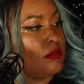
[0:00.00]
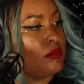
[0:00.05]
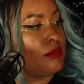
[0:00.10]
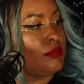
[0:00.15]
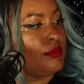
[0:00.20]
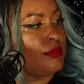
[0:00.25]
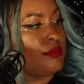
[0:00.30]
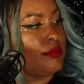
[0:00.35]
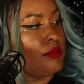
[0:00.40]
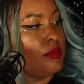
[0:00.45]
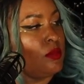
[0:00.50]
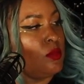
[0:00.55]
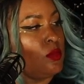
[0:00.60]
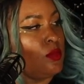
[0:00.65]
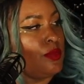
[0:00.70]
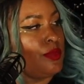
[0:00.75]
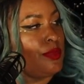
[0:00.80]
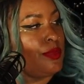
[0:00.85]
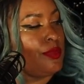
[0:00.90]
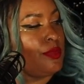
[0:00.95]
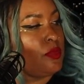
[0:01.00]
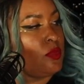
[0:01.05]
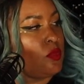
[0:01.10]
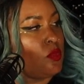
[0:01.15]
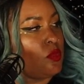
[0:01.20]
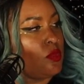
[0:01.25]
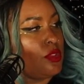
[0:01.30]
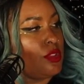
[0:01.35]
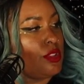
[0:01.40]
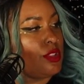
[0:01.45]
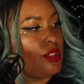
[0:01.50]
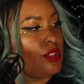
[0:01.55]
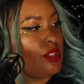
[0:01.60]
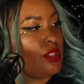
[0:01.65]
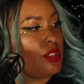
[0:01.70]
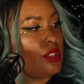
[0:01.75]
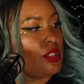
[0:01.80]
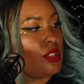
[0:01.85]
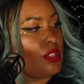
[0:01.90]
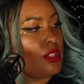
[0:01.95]

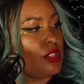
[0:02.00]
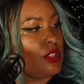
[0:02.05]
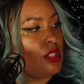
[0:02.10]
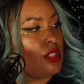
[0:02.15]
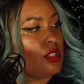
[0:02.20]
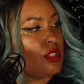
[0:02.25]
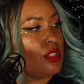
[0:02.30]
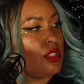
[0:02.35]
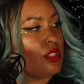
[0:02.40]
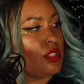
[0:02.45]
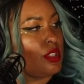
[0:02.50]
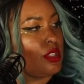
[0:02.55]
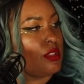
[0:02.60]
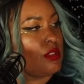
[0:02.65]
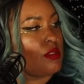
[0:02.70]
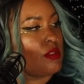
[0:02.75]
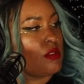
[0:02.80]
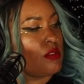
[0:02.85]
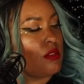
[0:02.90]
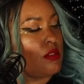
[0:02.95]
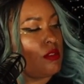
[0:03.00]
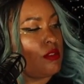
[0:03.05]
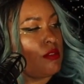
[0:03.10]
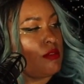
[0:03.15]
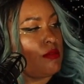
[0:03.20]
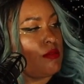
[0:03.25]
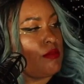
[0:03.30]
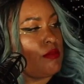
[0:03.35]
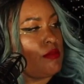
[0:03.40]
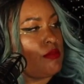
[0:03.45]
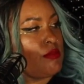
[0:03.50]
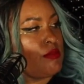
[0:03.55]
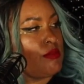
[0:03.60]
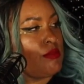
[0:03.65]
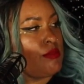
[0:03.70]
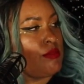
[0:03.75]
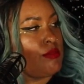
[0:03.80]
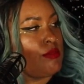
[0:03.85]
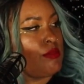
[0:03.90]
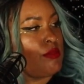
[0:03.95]

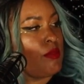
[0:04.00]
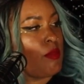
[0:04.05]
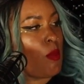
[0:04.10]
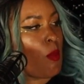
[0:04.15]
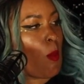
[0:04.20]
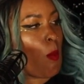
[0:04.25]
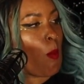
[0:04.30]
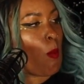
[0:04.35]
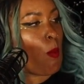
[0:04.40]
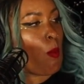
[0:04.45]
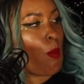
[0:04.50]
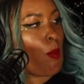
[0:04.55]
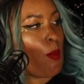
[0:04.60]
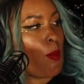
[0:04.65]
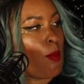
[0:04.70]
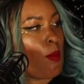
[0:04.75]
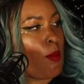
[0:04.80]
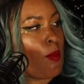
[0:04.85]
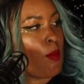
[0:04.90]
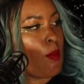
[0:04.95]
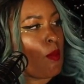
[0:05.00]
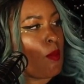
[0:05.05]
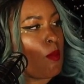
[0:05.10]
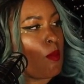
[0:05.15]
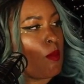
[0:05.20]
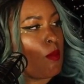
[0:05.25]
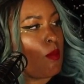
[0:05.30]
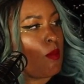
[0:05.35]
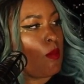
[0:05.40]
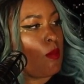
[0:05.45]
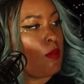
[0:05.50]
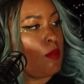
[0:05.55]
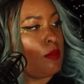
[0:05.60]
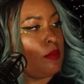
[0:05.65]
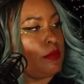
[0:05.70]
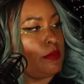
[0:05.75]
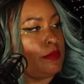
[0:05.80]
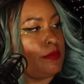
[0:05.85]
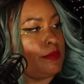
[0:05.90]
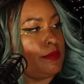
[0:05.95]

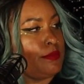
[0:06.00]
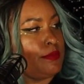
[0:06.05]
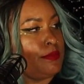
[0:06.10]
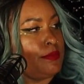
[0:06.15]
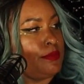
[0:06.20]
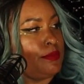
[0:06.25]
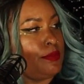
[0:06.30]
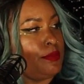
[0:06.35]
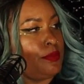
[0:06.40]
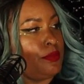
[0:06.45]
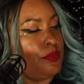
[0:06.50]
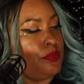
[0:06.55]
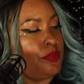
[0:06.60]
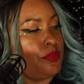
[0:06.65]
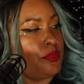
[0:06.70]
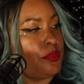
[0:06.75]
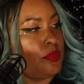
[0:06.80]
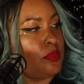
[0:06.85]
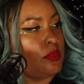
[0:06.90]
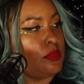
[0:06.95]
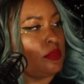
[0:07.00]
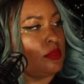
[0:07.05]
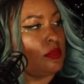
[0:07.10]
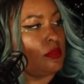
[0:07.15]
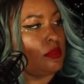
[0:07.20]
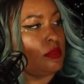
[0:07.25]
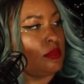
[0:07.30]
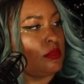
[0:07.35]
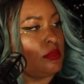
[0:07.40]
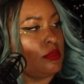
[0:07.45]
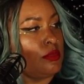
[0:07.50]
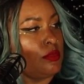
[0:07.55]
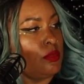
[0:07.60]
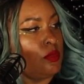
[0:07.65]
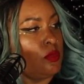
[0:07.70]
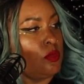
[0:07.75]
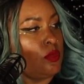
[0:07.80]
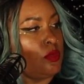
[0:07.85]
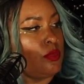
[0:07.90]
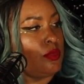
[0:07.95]
No words are spoken by the person on screen.